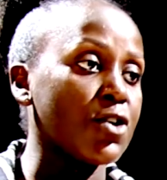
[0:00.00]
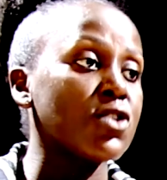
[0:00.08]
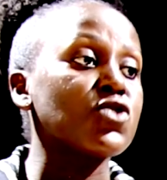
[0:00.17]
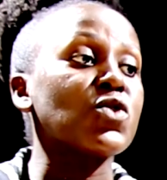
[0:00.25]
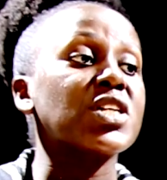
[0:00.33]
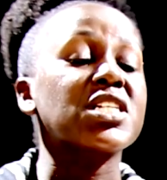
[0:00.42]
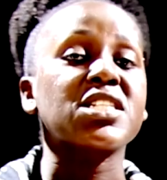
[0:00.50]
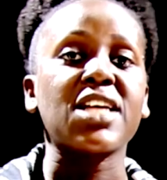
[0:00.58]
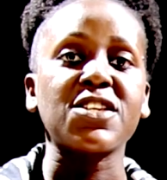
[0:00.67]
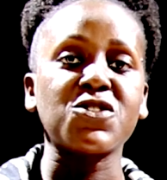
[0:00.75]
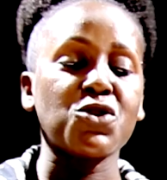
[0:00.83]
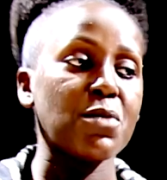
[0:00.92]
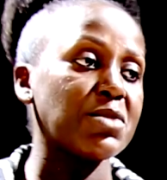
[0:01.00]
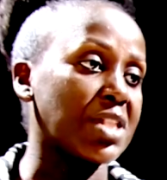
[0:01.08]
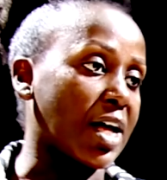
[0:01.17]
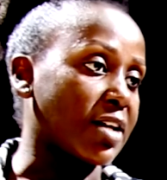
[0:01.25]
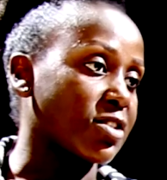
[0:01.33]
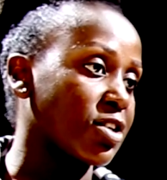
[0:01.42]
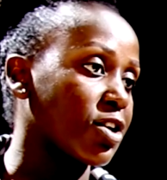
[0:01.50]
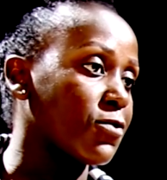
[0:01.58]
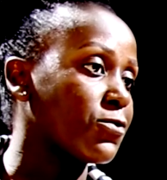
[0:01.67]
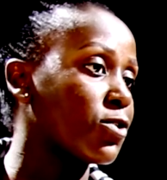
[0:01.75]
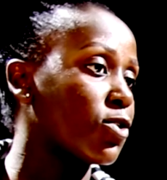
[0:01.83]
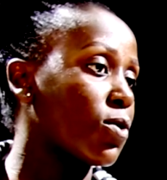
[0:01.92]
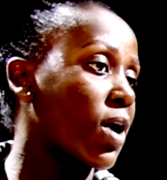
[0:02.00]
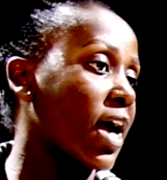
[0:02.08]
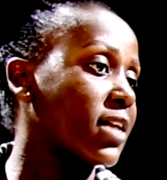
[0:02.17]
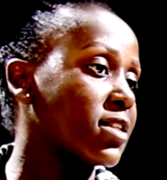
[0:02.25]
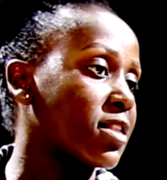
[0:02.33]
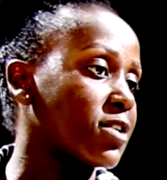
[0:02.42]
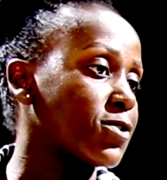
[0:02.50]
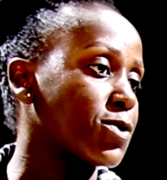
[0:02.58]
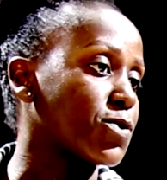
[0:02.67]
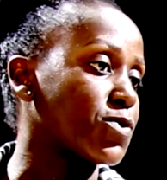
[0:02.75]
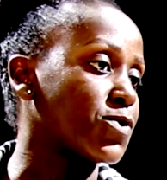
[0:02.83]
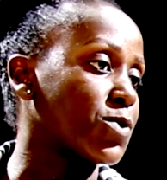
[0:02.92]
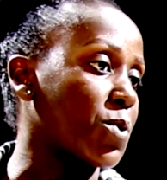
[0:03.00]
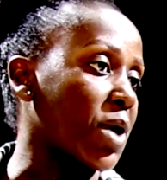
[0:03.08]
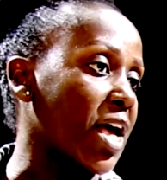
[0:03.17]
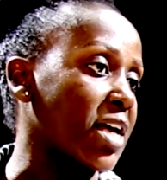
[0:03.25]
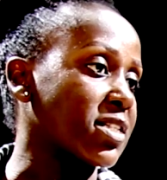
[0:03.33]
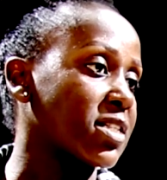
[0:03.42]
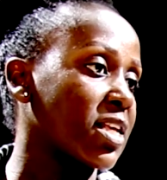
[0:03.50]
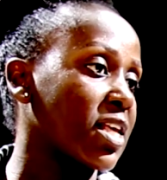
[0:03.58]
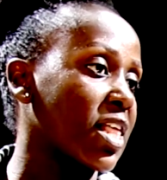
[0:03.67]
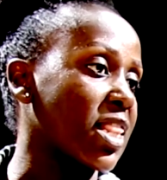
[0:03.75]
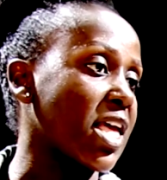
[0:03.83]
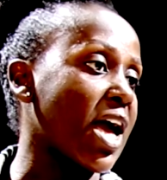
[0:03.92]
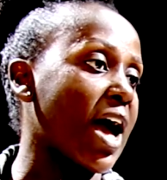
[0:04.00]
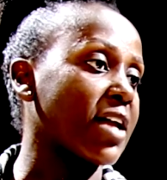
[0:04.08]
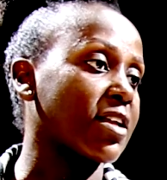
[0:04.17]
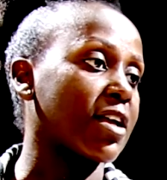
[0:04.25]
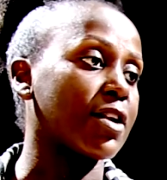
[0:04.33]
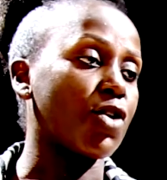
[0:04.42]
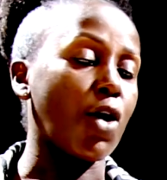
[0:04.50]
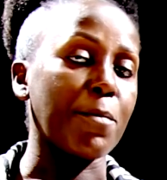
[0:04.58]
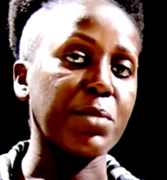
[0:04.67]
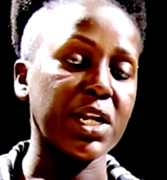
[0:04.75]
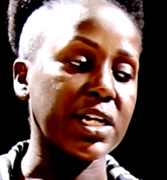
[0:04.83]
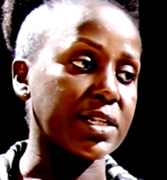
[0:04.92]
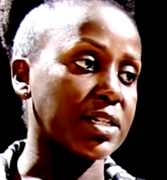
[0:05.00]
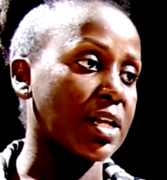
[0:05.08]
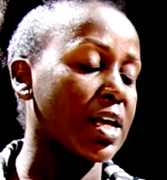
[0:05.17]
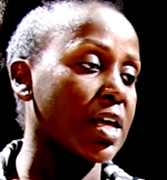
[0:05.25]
So it is assumed that if you look at these two squares, they are incomplete.